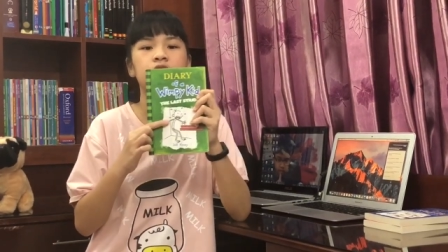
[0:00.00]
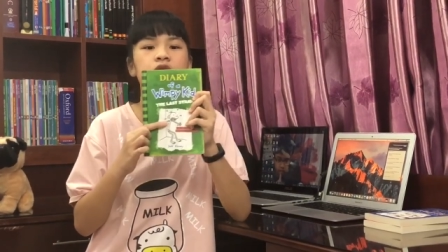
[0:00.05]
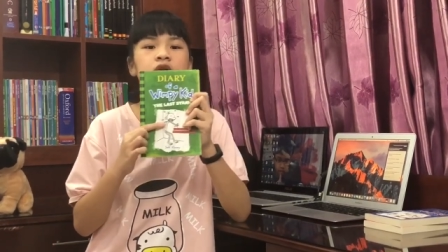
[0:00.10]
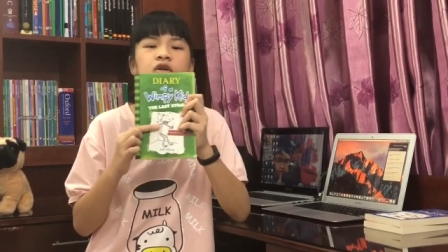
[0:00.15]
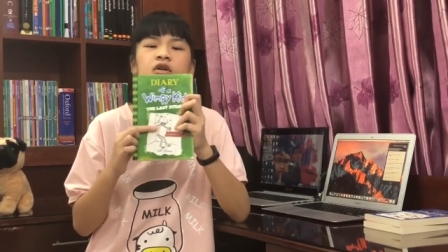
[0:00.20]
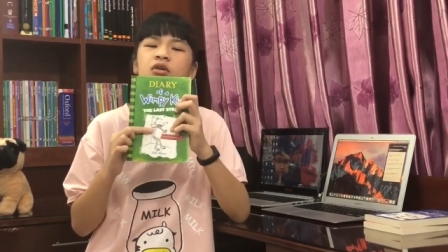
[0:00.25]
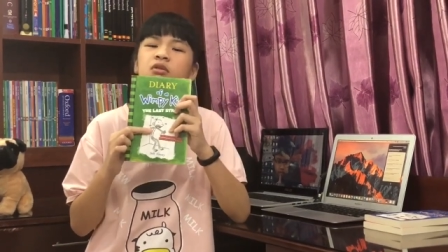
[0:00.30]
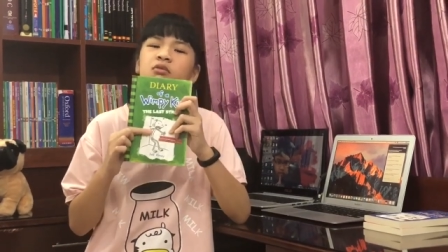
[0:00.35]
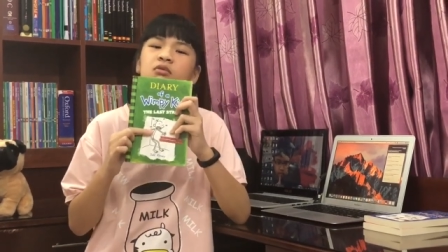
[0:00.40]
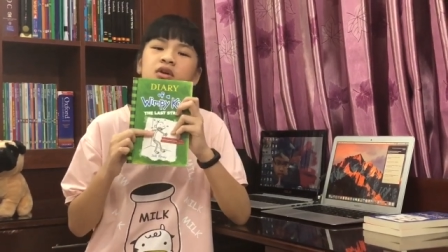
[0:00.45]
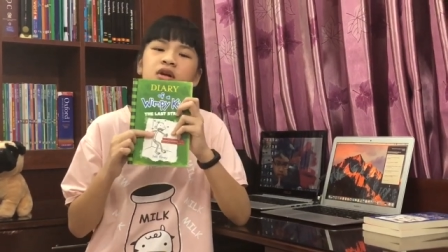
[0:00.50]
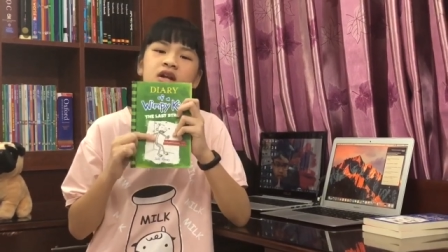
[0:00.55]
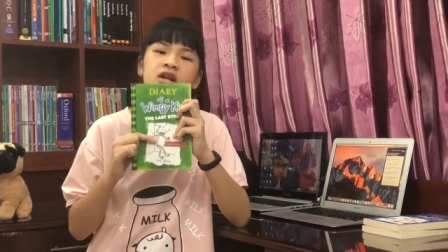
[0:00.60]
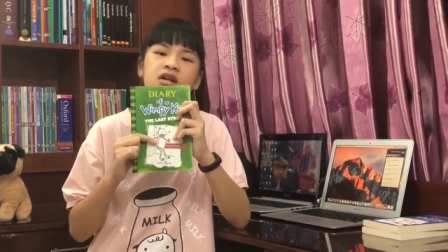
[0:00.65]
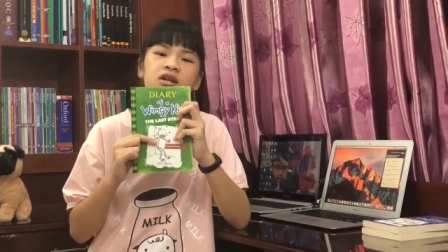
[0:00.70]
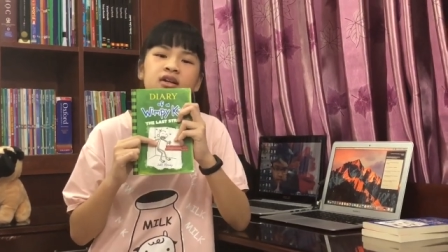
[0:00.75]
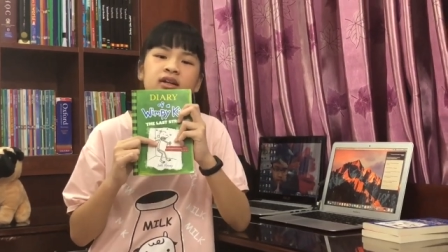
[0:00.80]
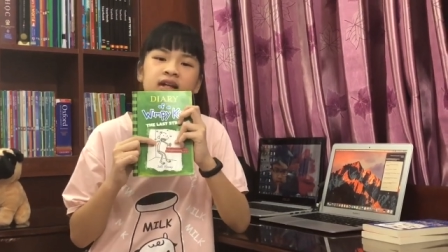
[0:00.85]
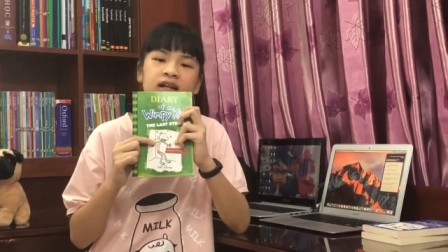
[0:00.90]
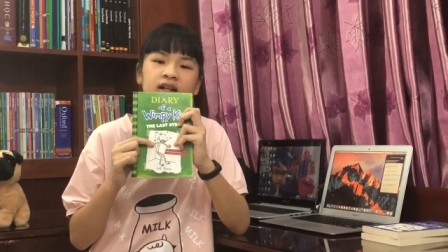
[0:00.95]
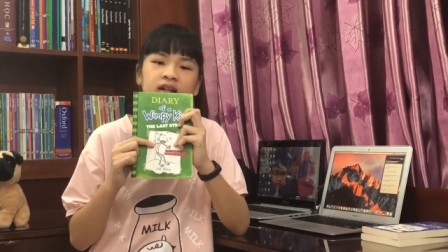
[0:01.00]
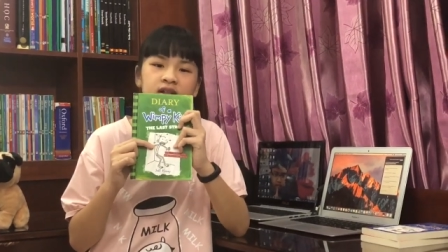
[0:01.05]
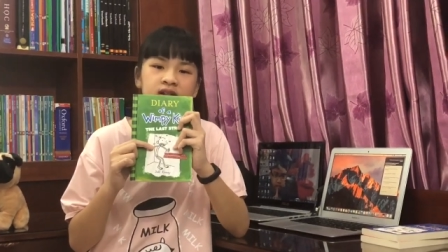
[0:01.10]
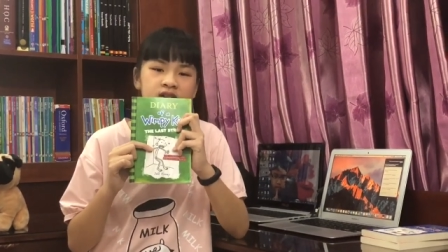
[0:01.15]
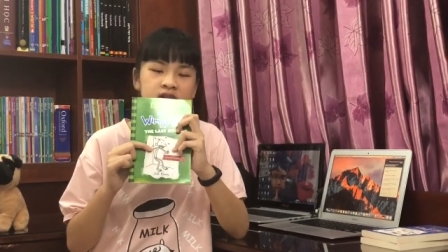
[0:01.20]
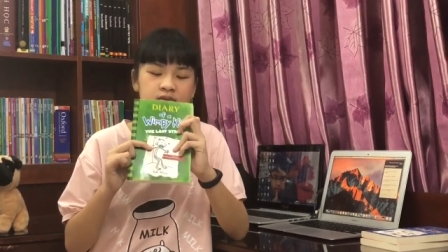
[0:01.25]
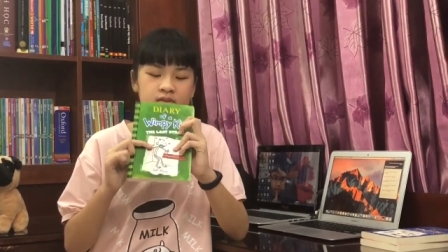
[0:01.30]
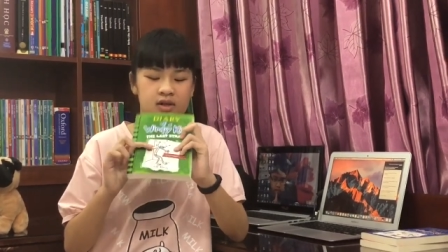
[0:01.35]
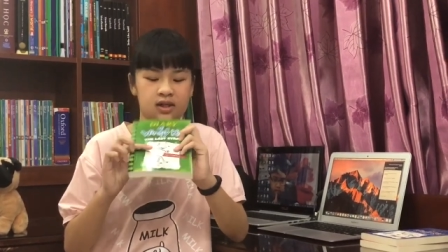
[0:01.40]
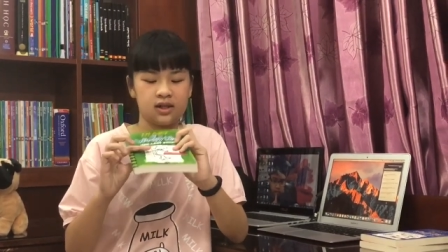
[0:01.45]
You don't want to look at
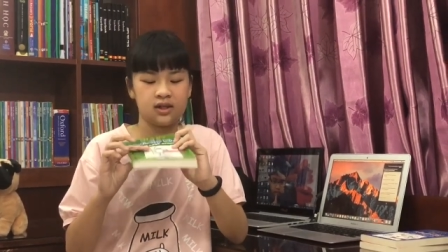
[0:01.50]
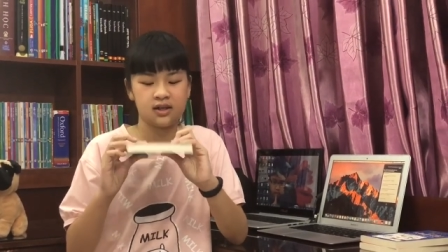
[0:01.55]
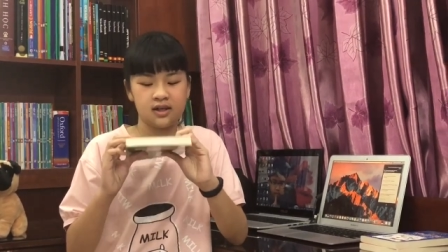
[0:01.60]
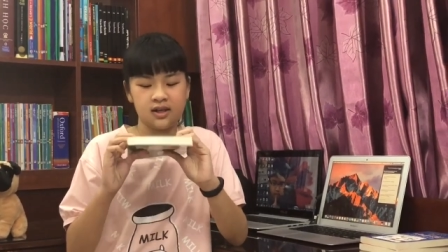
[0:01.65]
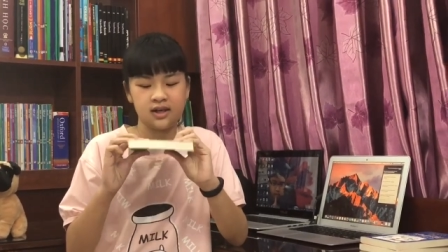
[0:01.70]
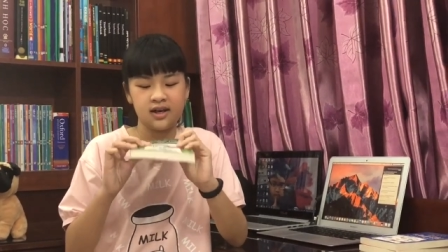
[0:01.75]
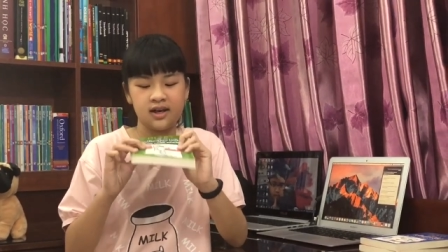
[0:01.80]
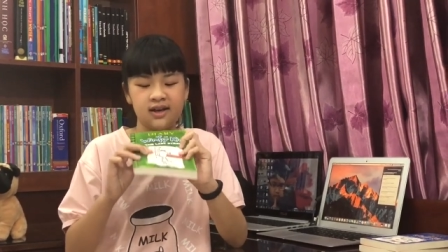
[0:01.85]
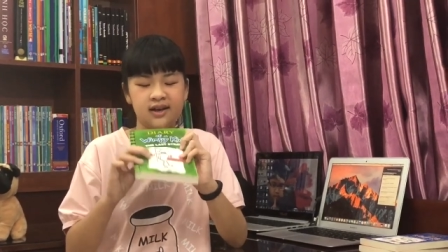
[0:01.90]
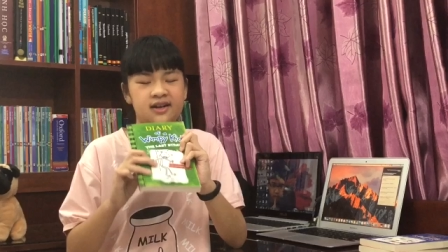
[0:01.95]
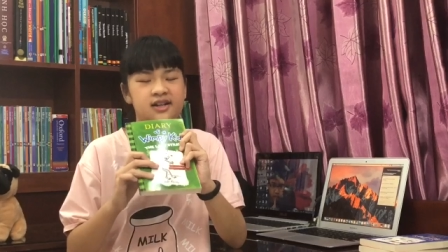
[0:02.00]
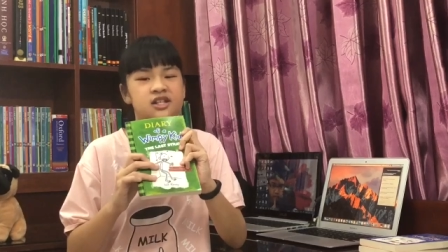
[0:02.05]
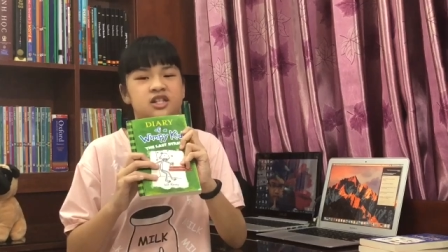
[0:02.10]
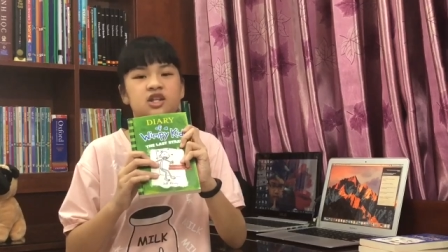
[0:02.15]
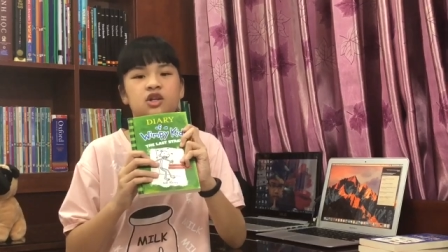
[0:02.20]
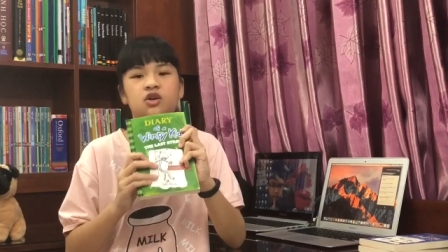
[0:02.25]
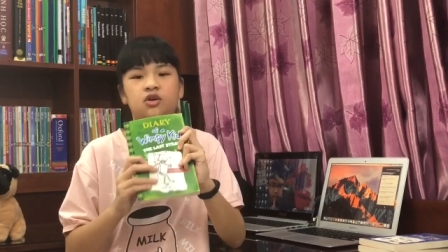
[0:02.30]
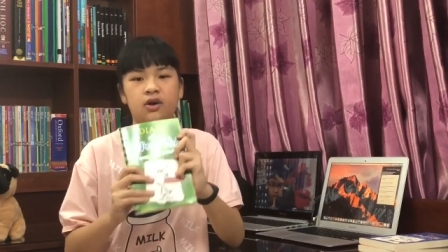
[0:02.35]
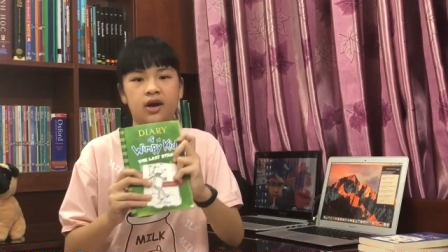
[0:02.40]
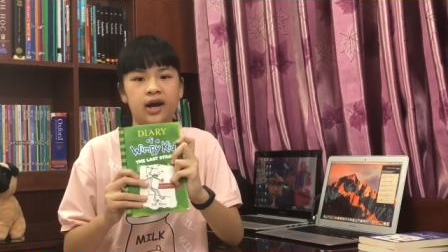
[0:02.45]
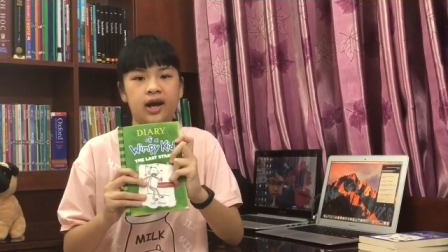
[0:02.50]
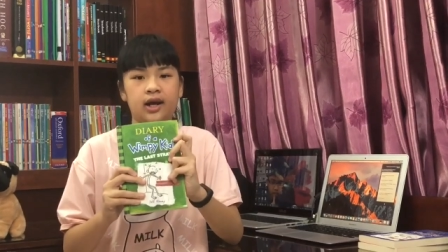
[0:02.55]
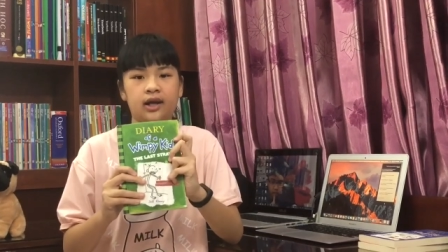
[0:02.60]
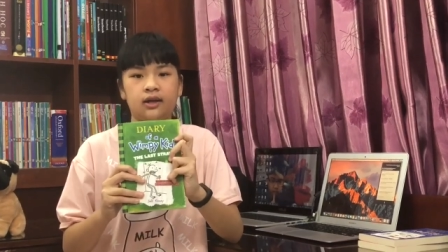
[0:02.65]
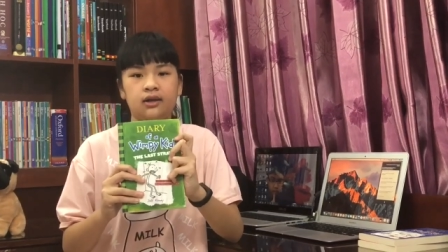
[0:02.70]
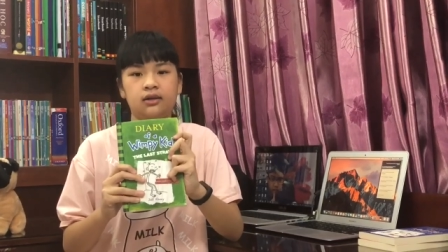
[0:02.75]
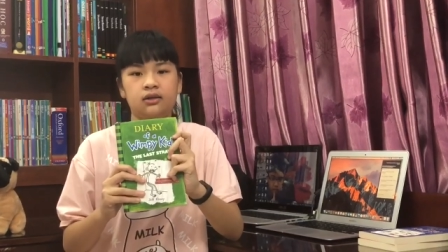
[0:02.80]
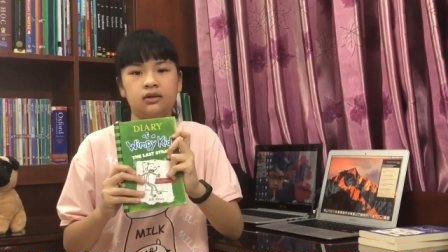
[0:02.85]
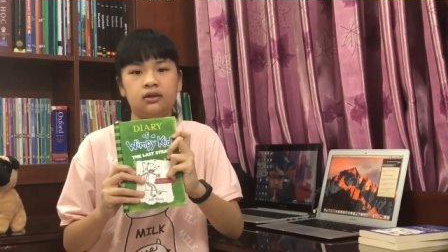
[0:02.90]
this, right? It is Greg,